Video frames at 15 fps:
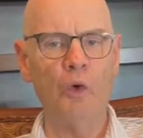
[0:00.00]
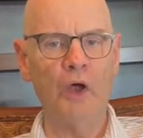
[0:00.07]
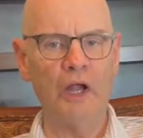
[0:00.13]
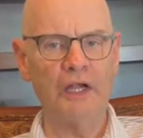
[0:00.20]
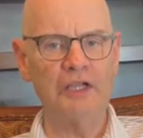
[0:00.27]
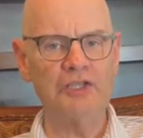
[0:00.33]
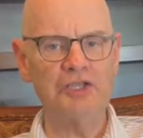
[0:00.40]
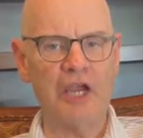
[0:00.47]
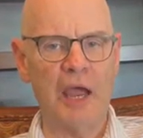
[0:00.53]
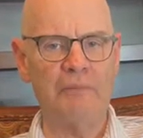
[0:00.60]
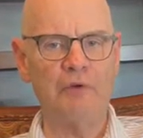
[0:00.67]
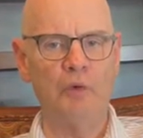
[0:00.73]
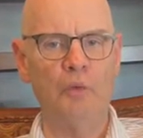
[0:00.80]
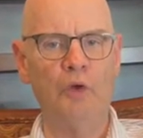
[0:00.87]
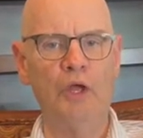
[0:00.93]
1 is
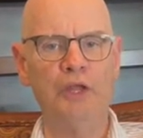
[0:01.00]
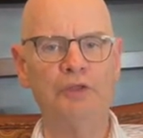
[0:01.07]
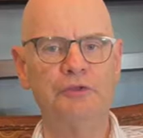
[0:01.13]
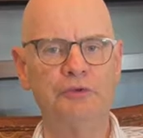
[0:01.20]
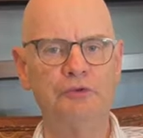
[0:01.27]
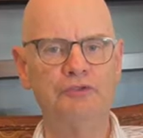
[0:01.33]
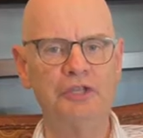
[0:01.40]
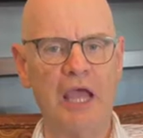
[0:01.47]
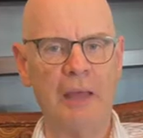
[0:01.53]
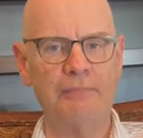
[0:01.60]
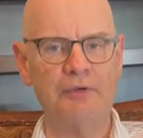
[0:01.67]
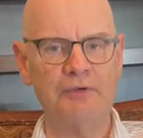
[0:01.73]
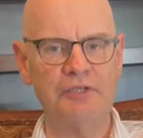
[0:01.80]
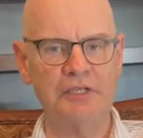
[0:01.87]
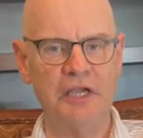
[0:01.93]
chapter 1 through
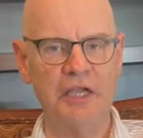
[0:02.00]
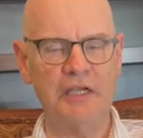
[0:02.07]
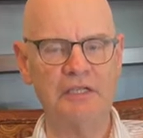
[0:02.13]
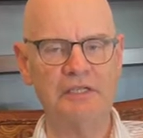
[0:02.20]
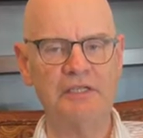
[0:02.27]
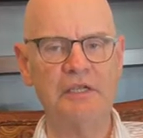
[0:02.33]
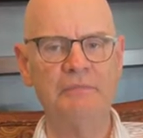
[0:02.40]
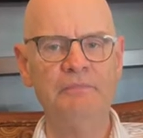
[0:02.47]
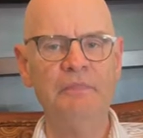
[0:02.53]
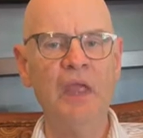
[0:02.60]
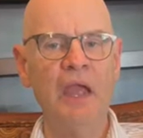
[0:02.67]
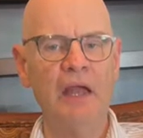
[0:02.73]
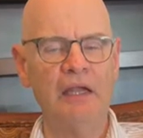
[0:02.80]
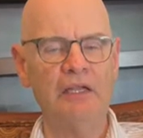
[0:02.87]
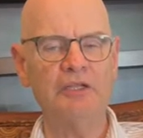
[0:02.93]
chapter 6.
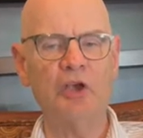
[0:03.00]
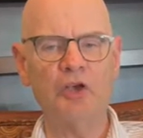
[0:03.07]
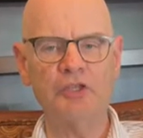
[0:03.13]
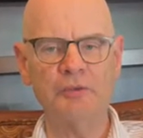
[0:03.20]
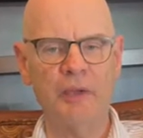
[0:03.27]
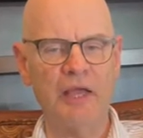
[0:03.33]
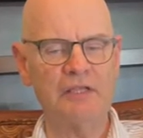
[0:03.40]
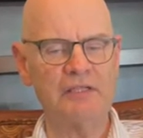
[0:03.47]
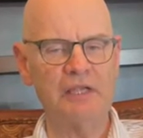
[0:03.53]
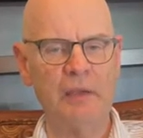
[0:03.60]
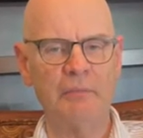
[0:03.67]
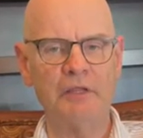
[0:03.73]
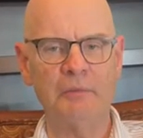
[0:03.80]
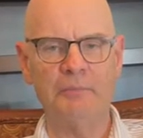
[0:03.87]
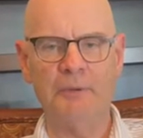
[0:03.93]
And it talks about
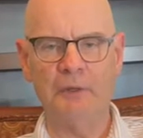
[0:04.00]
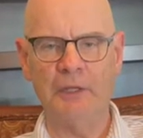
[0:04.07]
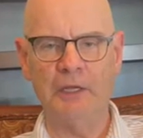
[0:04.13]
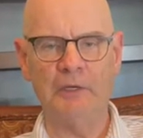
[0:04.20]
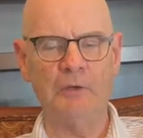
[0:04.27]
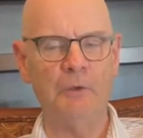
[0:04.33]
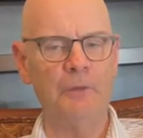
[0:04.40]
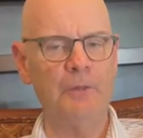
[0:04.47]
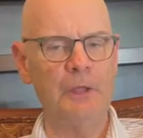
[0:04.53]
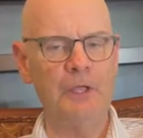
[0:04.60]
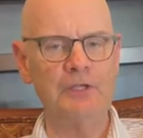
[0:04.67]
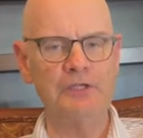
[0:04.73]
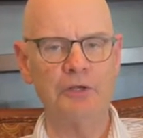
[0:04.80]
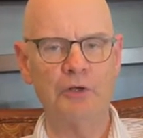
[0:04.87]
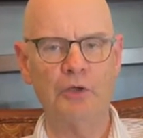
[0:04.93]
some of the political
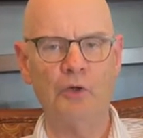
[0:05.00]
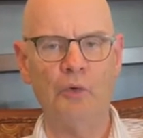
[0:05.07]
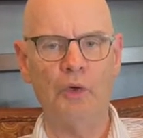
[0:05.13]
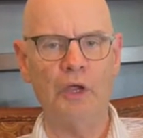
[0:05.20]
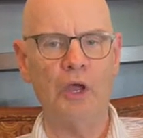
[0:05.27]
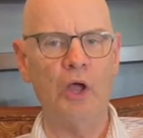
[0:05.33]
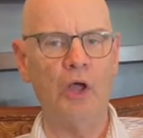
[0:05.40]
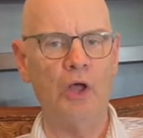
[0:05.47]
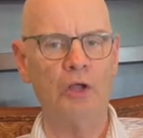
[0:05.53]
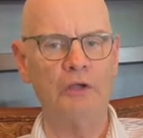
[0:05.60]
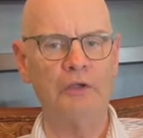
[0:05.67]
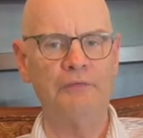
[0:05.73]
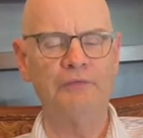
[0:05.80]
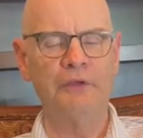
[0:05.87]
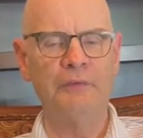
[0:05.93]
things that are going
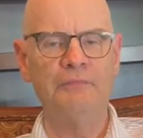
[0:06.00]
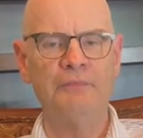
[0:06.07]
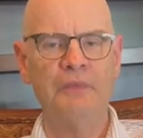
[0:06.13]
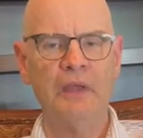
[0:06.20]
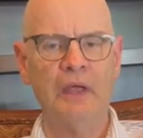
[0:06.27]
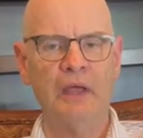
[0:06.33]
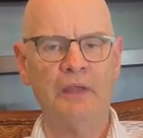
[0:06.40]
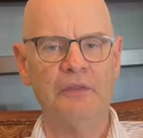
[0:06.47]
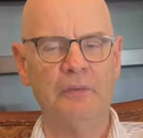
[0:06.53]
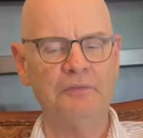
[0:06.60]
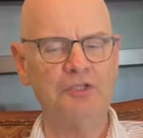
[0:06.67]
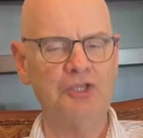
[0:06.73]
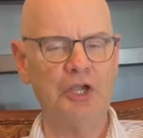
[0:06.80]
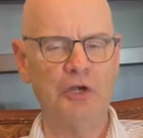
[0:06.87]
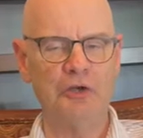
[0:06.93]
on. The
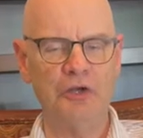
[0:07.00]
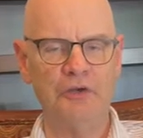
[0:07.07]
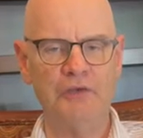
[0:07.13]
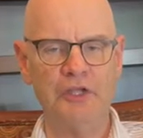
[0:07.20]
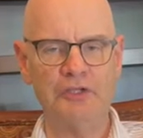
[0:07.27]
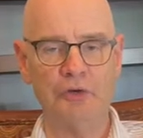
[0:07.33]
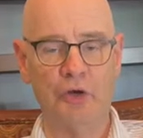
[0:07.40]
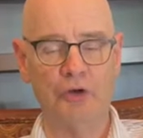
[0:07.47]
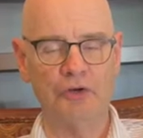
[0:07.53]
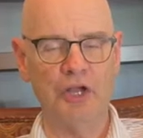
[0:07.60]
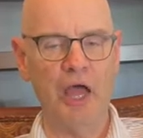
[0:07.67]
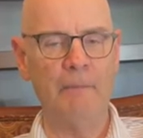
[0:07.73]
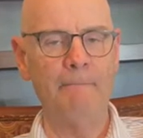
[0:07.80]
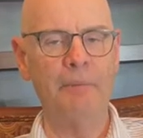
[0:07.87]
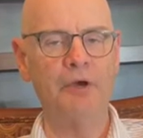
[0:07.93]
children of Israel are
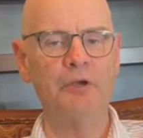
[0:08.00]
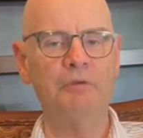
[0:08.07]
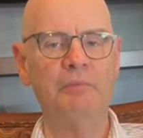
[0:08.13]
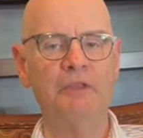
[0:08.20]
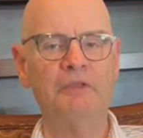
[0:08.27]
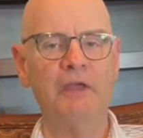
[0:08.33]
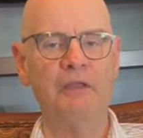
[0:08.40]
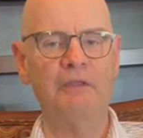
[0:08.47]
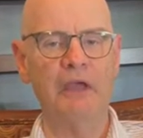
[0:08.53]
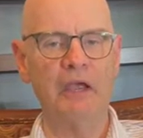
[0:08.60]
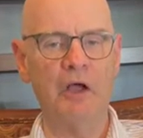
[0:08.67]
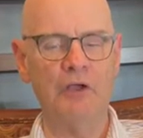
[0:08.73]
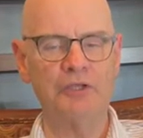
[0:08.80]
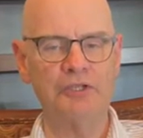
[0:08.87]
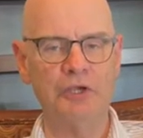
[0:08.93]
numbered, but then they
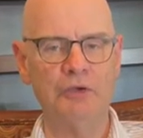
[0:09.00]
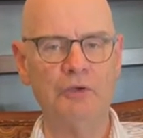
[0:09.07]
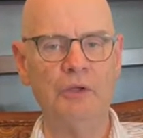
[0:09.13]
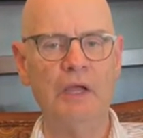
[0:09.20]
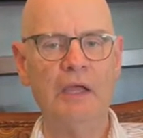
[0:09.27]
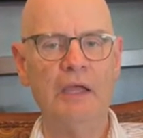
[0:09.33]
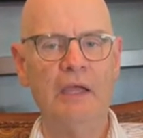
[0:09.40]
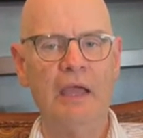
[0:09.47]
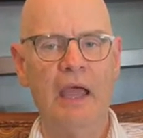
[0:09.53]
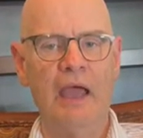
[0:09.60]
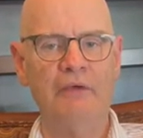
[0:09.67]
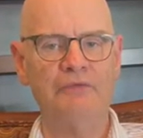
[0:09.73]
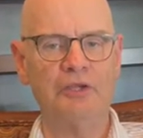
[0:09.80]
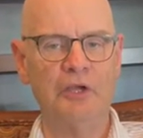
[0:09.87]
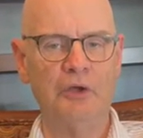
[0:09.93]
also
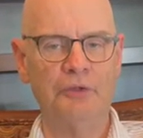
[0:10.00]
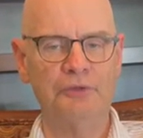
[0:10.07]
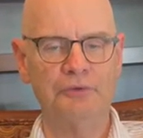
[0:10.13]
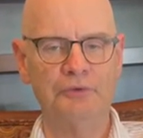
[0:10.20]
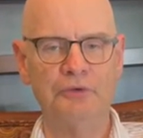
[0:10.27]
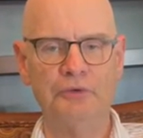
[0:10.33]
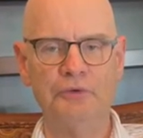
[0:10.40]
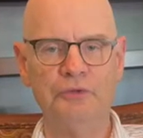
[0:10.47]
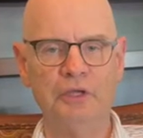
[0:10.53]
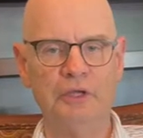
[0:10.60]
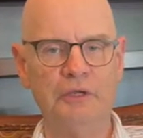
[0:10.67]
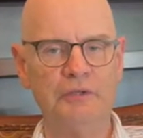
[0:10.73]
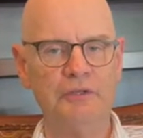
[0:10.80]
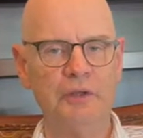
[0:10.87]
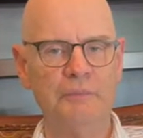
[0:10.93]
have to go through
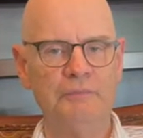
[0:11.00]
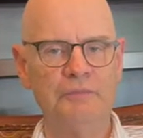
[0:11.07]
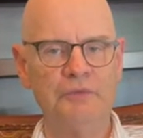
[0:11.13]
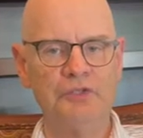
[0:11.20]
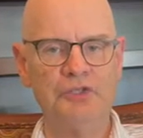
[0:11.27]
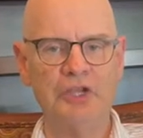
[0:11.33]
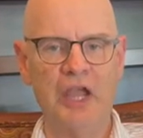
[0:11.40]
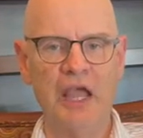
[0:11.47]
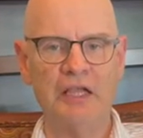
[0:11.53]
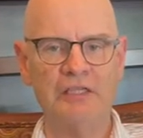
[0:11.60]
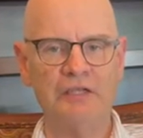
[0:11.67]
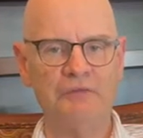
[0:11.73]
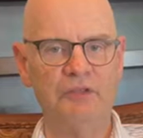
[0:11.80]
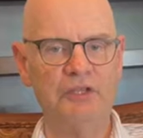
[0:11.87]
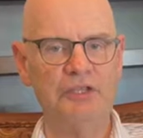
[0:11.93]
the checks
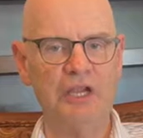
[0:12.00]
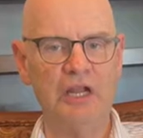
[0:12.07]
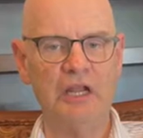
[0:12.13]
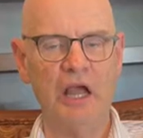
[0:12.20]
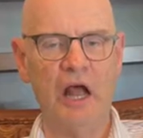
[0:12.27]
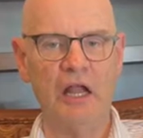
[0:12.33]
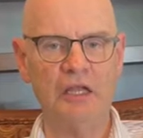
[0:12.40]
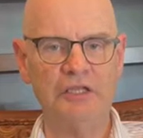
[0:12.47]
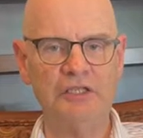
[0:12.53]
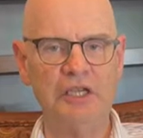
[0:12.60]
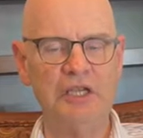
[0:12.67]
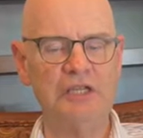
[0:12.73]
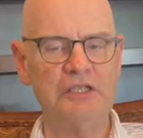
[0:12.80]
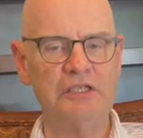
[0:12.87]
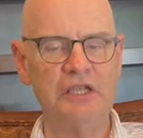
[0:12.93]
of the
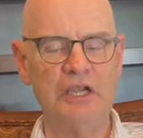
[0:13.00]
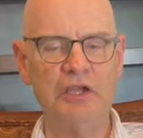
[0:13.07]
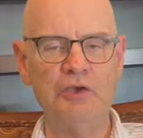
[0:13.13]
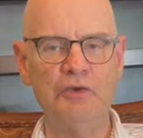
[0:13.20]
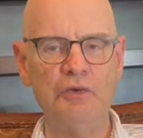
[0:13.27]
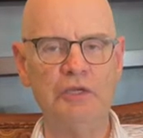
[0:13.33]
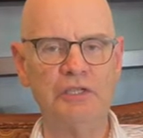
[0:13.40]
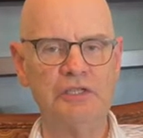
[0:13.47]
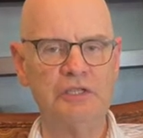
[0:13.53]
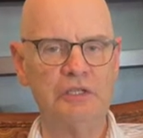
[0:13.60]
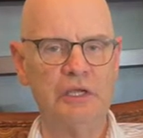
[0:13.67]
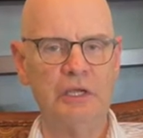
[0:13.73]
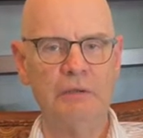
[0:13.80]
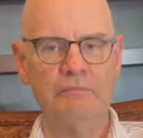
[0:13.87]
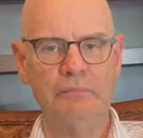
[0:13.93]
genealogy to see who is
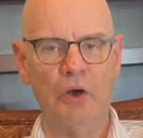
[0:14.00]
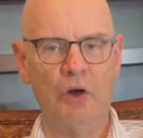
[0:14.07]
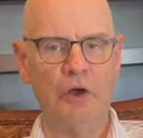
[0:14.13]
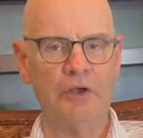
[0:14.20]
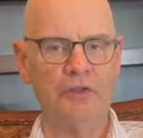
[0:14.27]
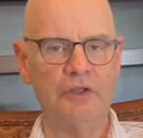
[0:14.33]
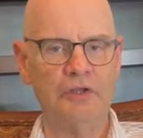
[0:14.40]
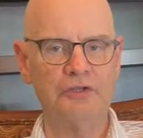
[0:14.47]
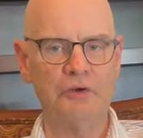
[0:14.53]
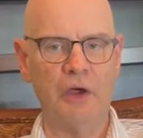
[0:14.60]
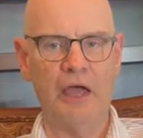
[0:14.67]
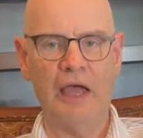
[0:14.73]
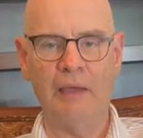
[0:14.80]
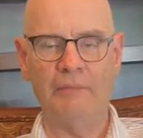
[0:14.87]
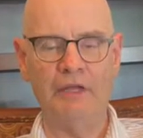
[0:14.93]
part of the
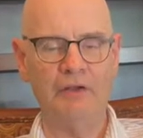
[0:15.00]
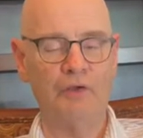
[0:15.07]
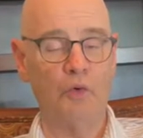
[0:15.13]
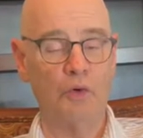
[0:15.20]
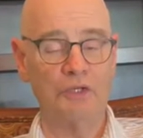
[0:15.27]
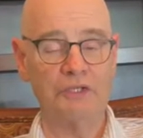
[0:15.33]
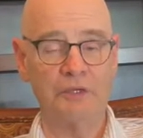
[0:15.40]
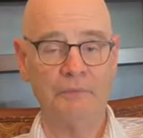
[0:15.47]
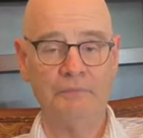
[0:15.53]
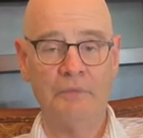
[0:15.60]
tribe. And of course,